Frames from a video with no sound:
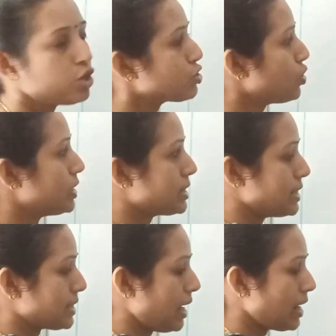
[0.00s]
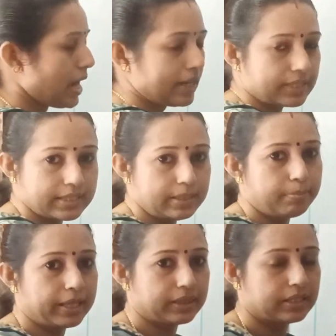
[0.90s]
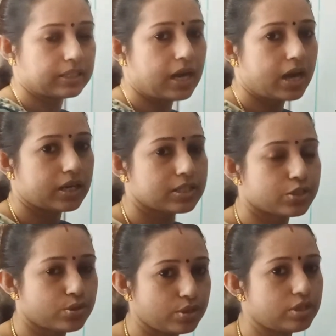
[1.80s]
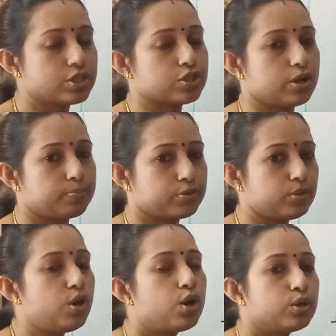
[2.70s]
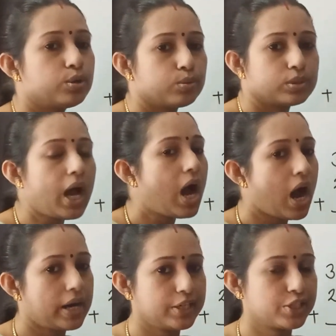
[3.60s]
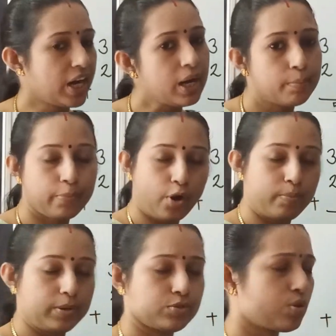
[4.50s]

So this is the correct method, correct step to do the addition problem.